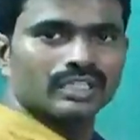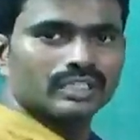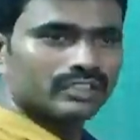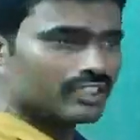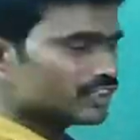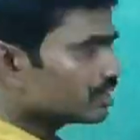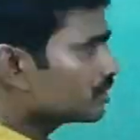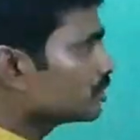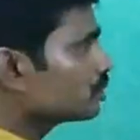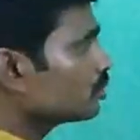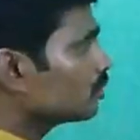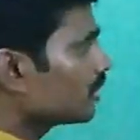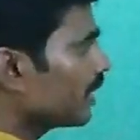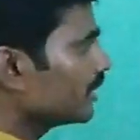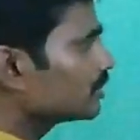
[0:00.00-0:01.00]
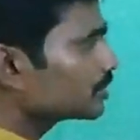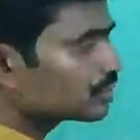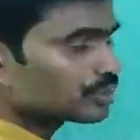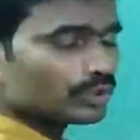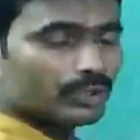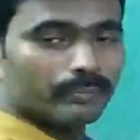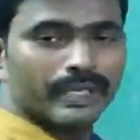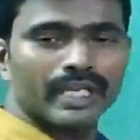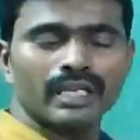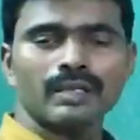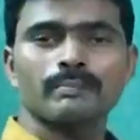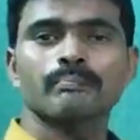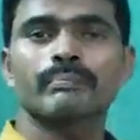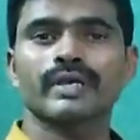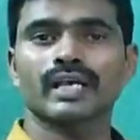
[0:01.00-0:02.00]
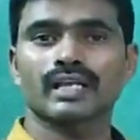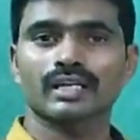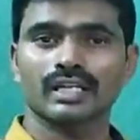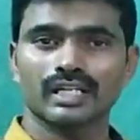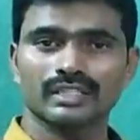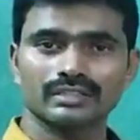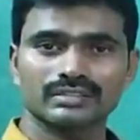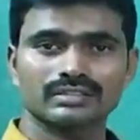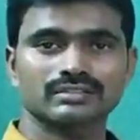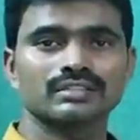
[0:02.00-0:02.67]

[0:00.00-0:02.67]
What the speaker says: these two lines should be parallel.